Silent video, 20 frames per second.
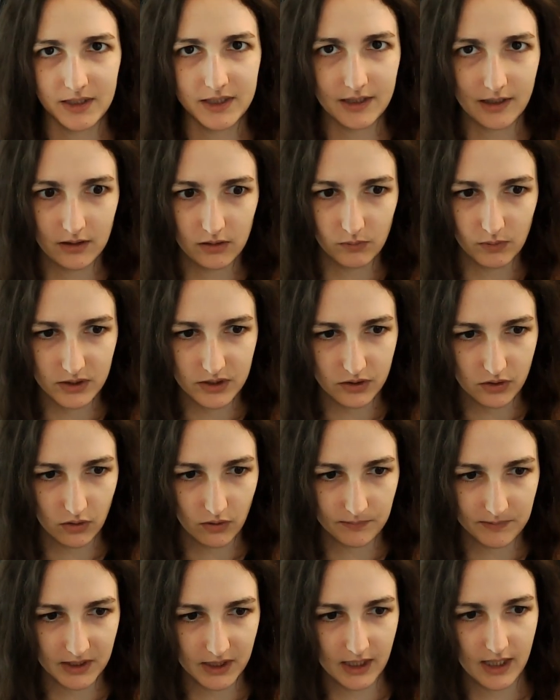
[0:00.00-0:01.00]
let me tell you what's
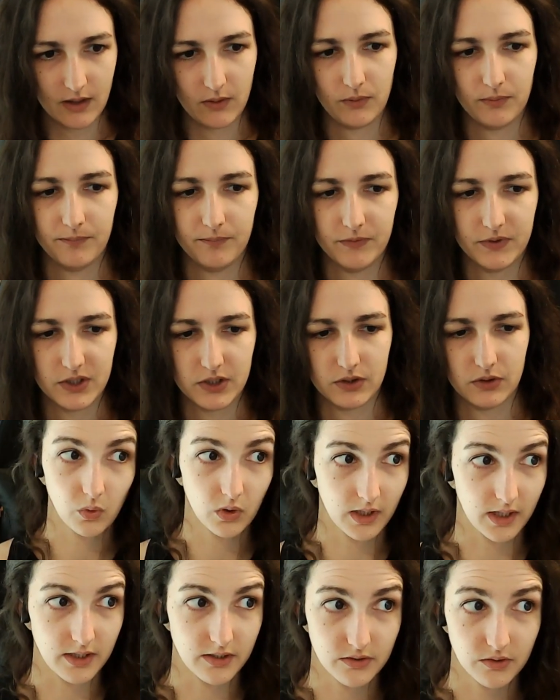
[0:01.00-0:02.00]
coming now.
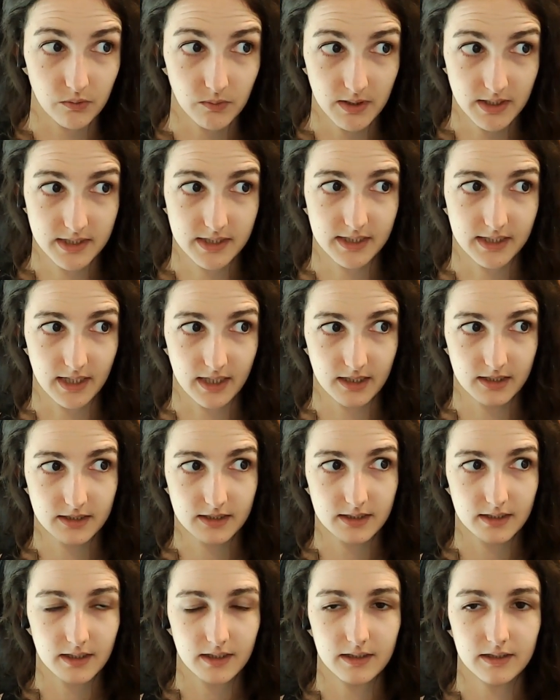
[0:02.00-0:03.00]
Okay, so what's
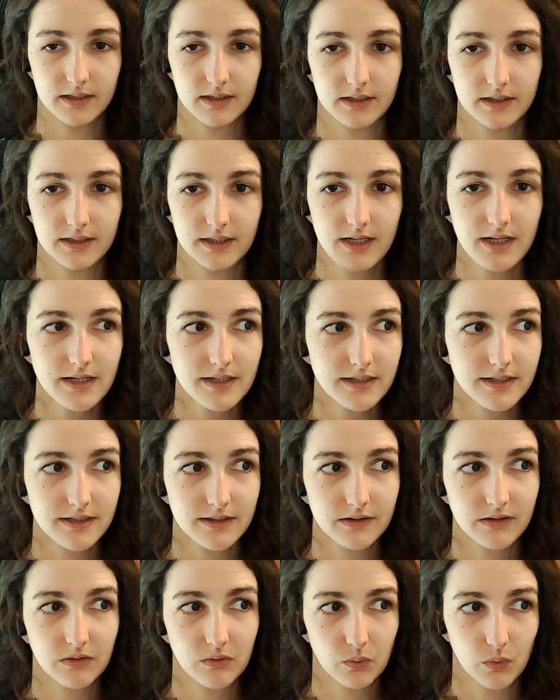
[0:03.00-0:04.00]
next?
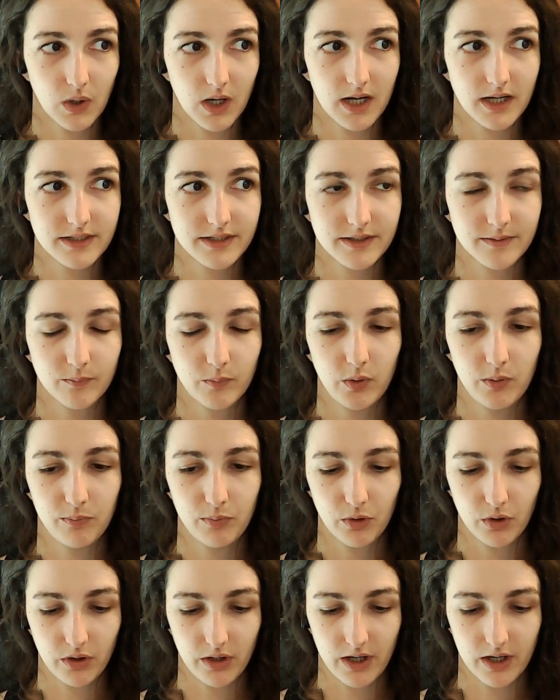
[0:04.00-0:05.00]
This was
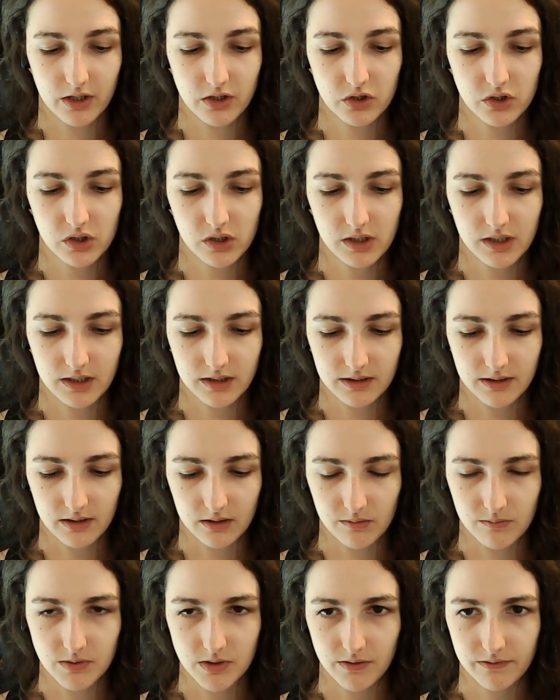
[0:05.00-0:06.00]
pre-production
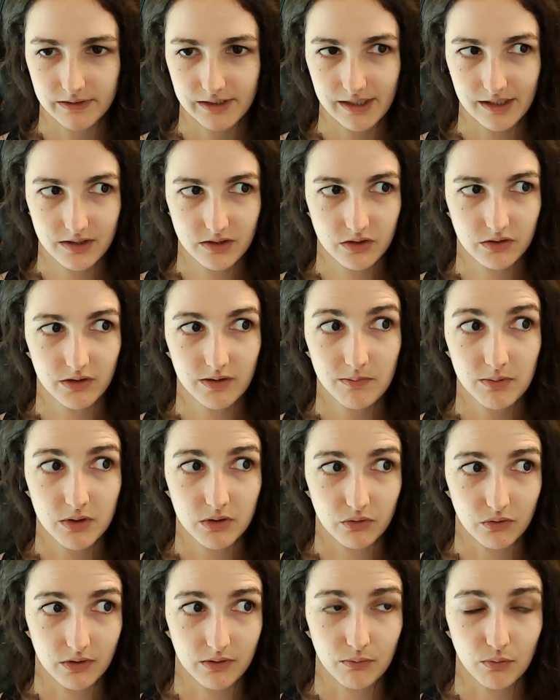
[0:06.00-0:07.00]
in terms of like
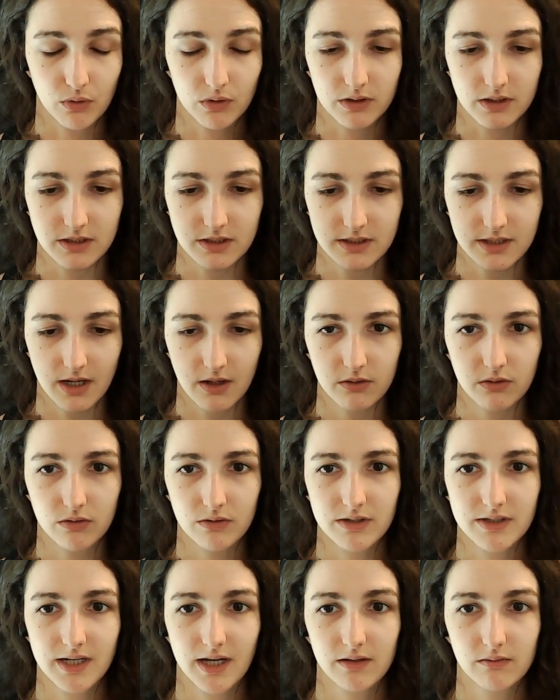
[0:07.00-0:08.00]
script storyboard. This is how
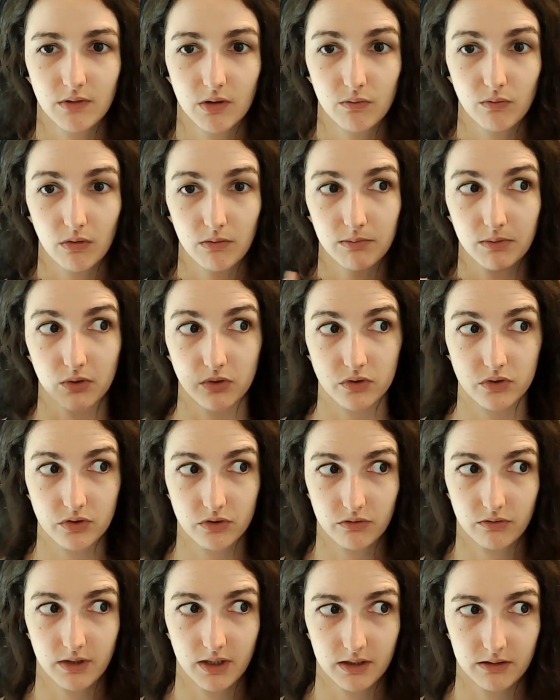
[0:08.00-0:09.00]
you decide what will be on
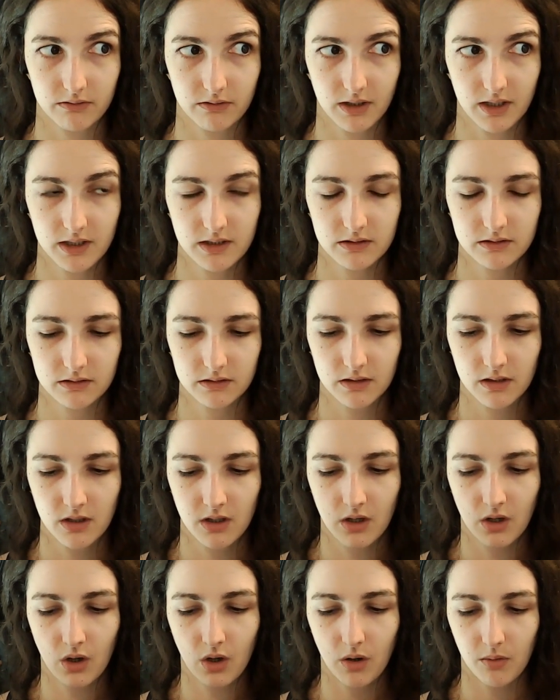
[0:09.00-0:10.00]
screen, right?
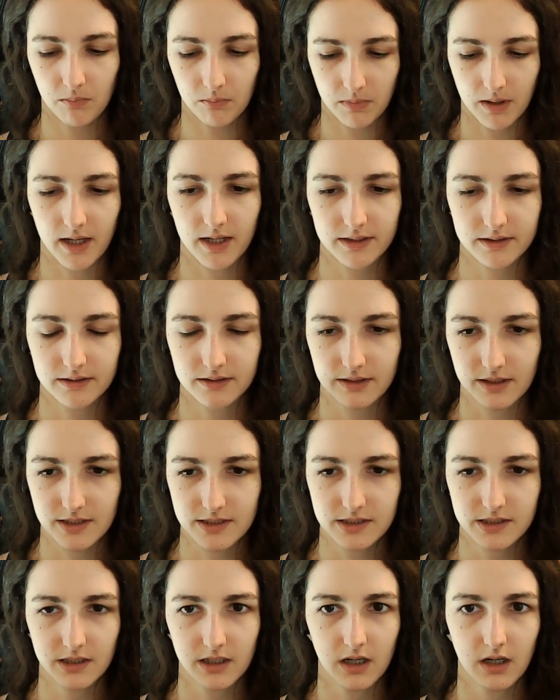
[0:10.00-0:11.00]
But
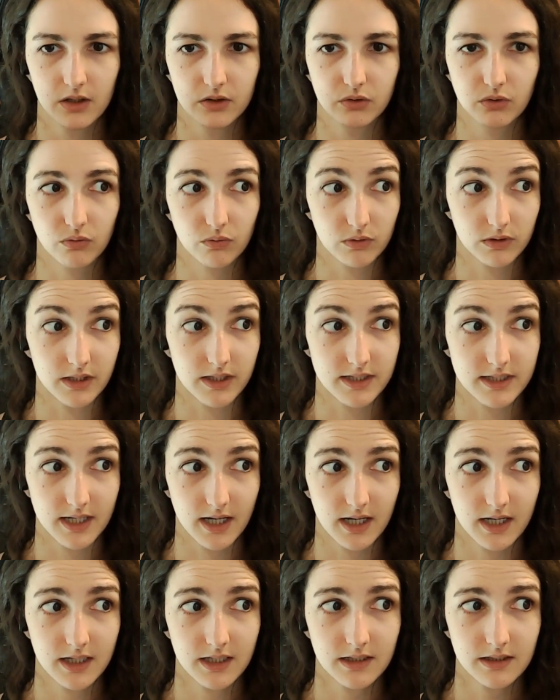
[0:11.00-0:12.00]
there's still a lot to do in
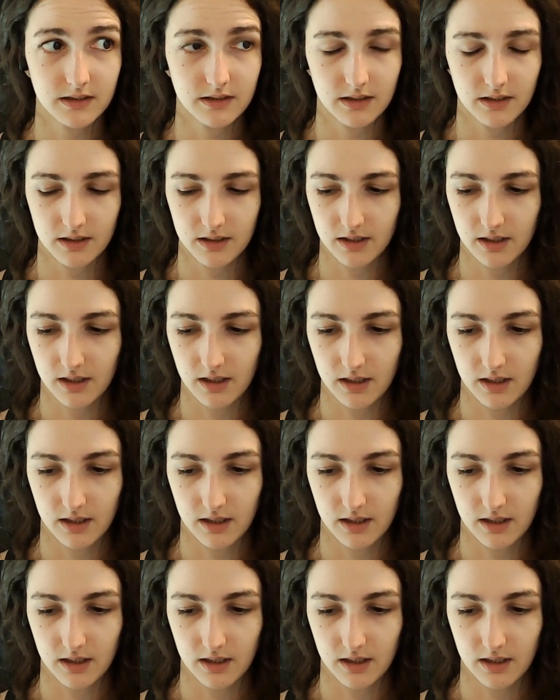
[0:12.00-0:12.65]
design,